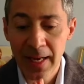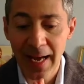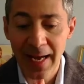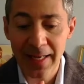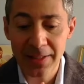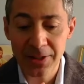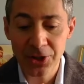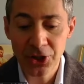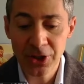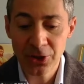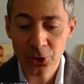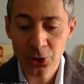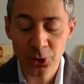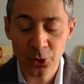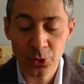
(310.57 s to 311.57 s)
And she
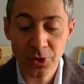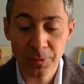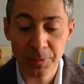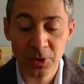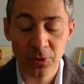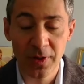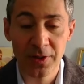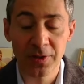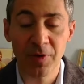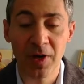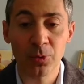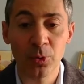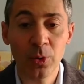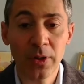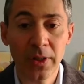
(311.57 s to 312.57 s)
introduced me to the
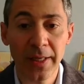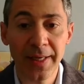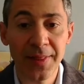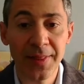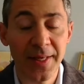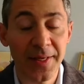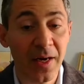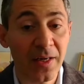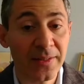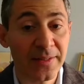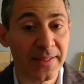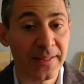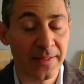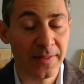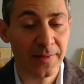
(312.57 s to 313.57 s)
divine will in the
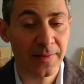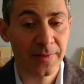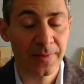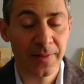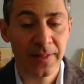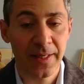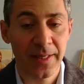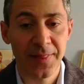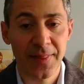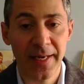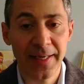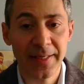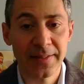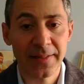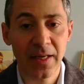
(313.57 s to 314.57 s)
90s, in the
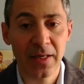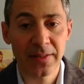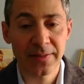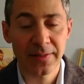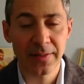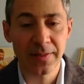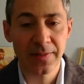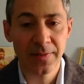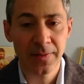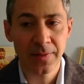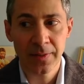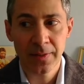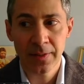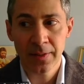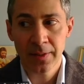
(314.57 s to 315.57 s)
late 90s,
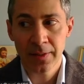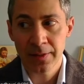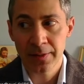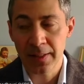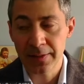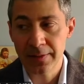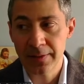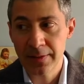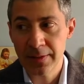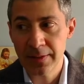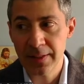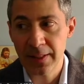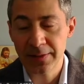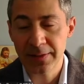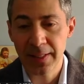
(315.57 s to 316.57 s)

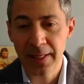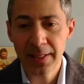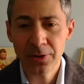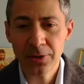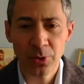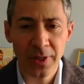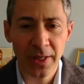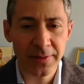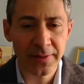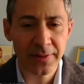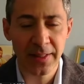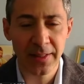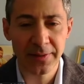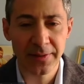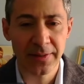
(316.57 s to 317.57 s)
1998 or
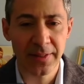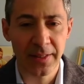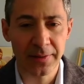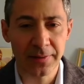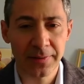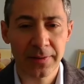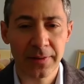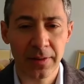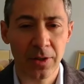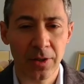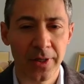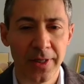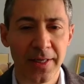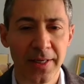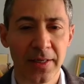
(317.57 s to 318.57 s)
1999,
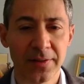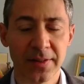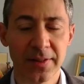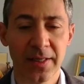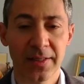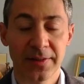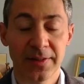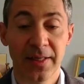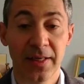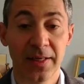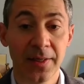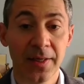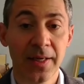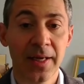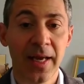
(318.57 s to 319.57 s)
early
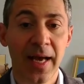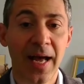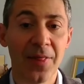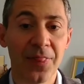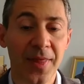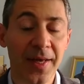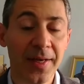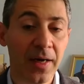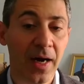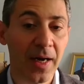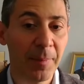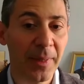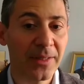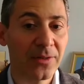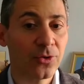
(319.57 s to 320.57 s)
1999. And then I
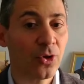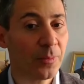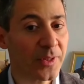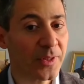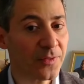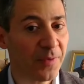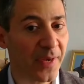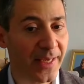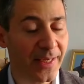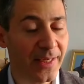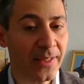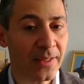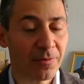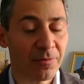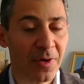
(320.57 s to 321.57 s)
met Thomas
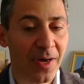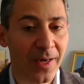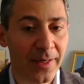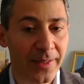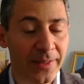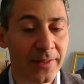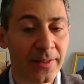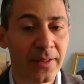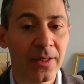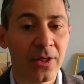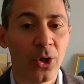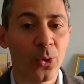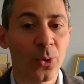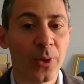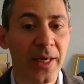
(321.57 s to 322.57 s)
Fahey, Fahey
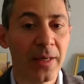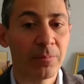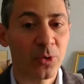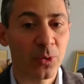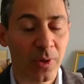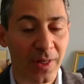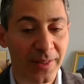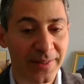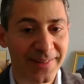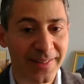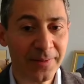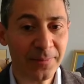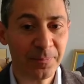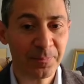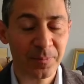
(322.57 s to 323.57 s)
who came to
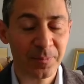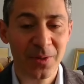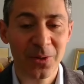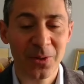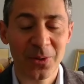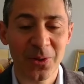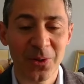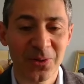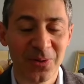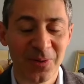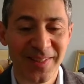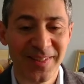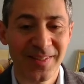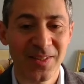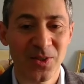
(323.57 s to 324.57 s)
London, God
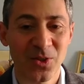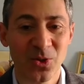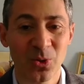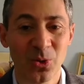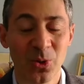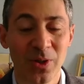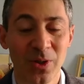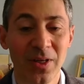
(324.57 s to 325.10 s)
rest his soul,